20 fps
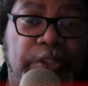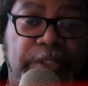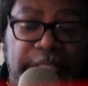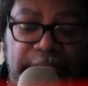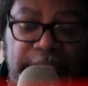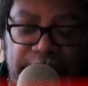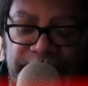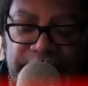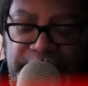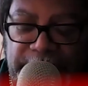
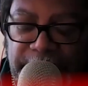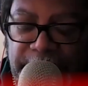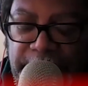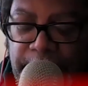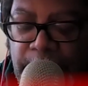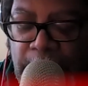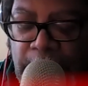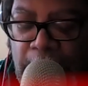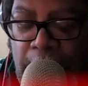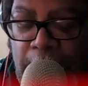next
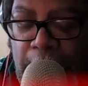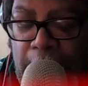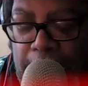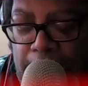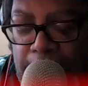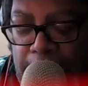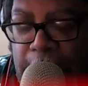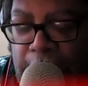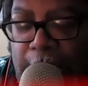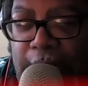season.
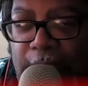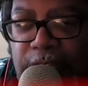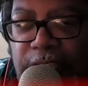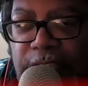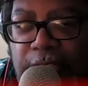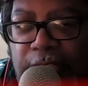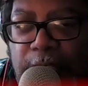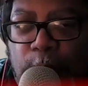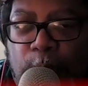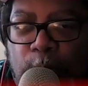And I'll
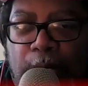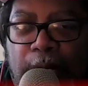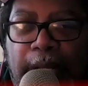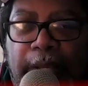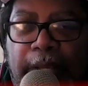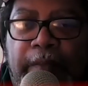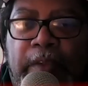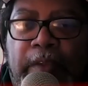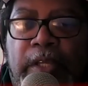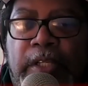tell you
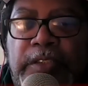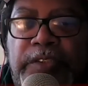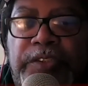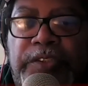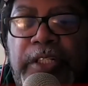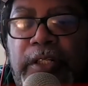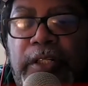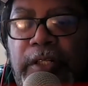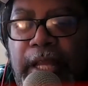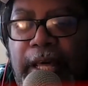why.
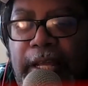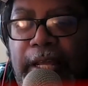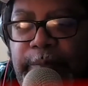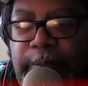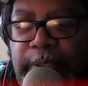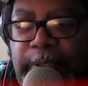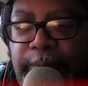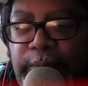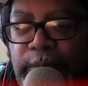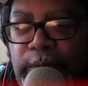So a lot of
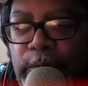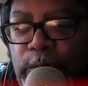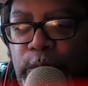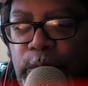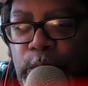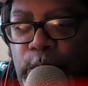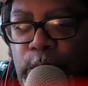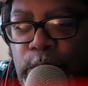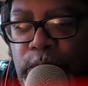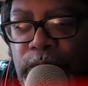people
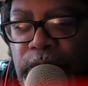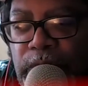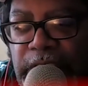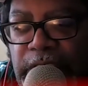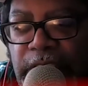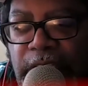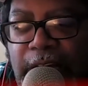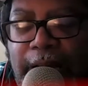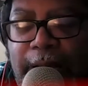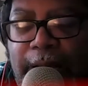who read
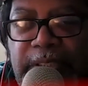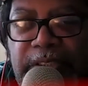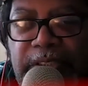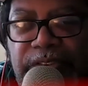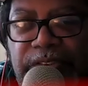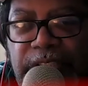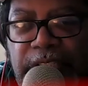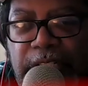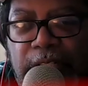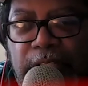the
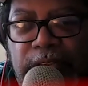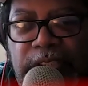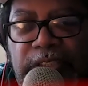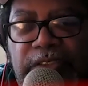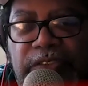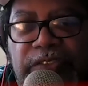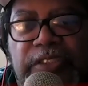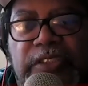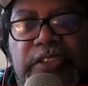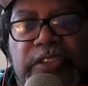comics,
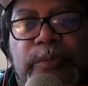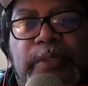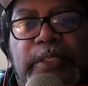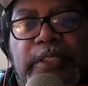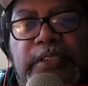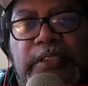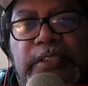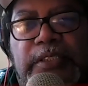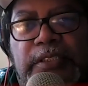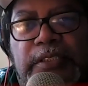this
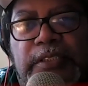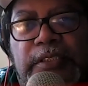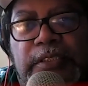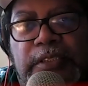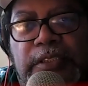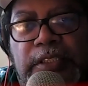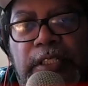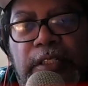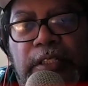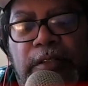situation,
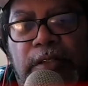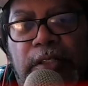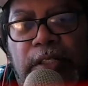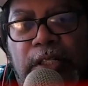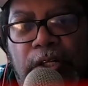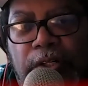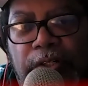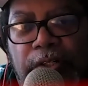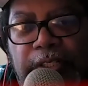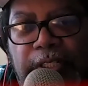
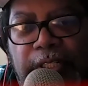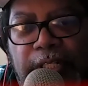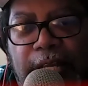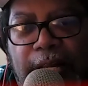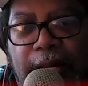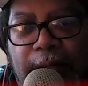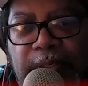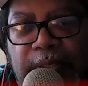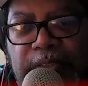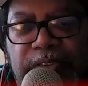occurred in the
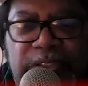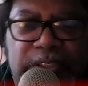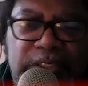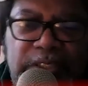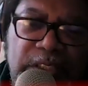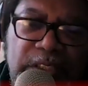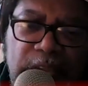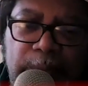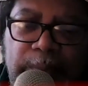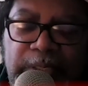comics, and a
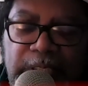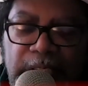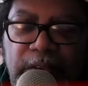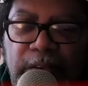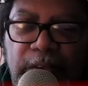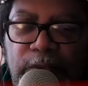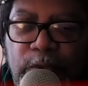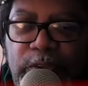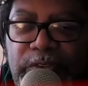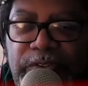little bit,
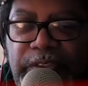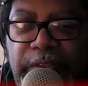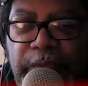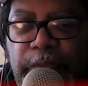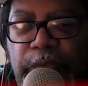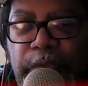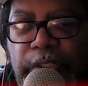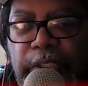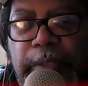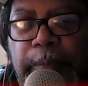of course,
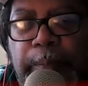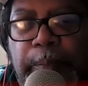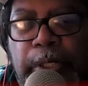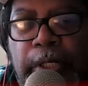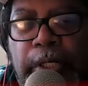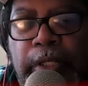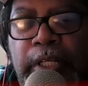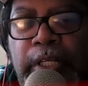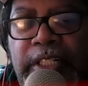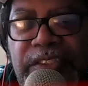differently.
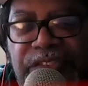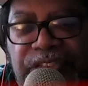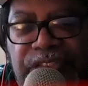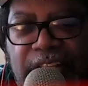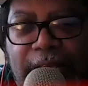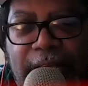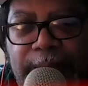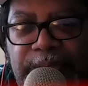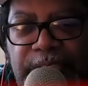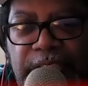But
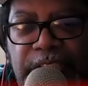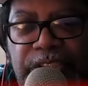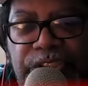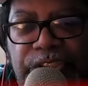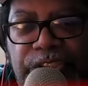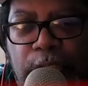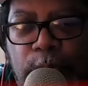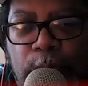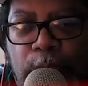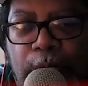Sam did
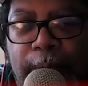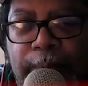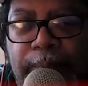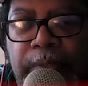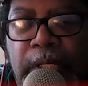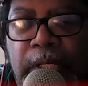show up.